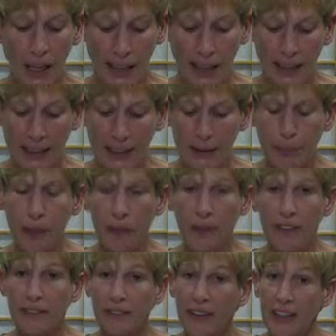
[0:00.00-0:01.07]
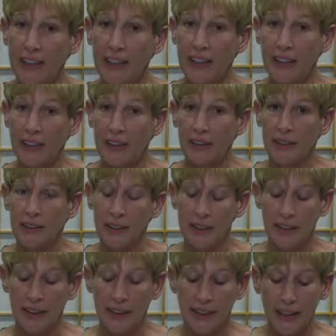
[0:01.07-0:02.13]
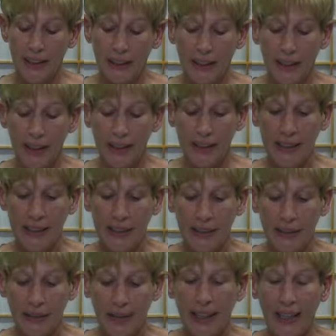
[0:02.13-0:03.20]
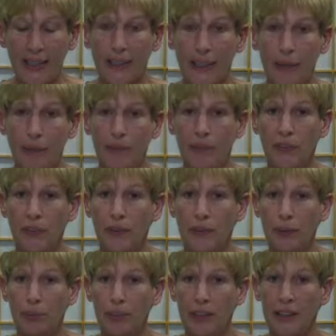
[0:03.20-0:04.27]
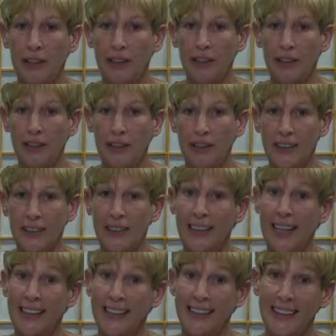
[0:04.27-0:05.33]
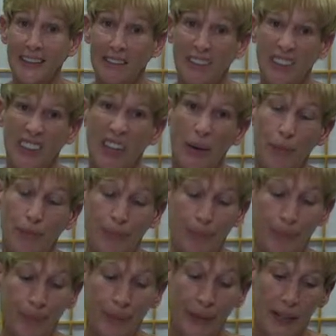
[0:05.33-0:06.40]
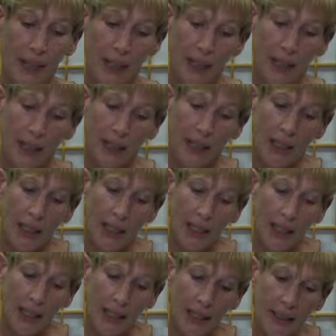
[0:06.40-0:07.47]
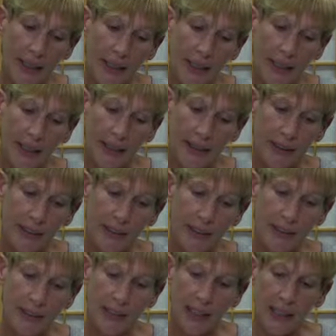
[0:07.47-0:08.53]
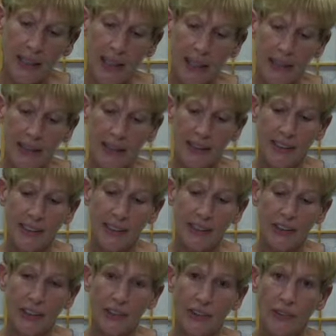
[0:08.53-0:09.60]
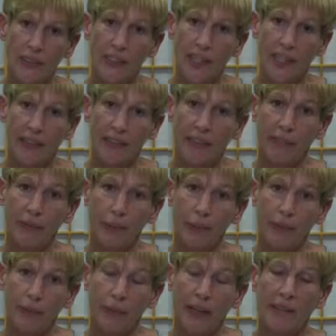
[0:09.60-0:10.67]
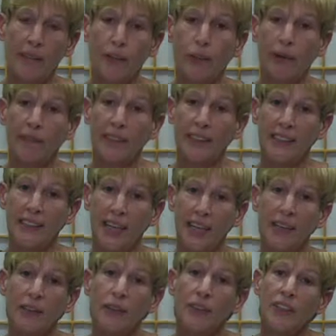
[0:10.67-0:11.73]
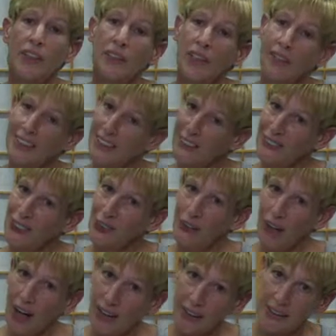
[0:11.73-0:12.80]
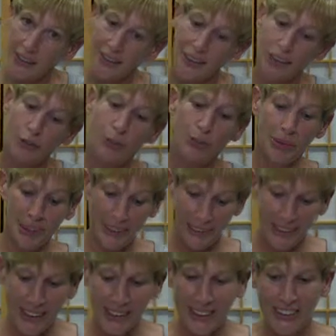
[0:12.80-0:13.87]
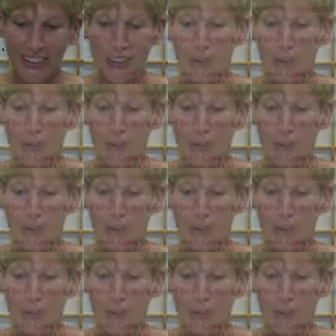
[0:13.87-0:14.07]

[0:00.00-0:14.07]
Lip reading: It is by reservation, so I need to know ahead of time if you're going to be there, because the class does fill up. And Tuesday night, second Tuesday of every month, we have 12 and Zen, which is also no cost, but donations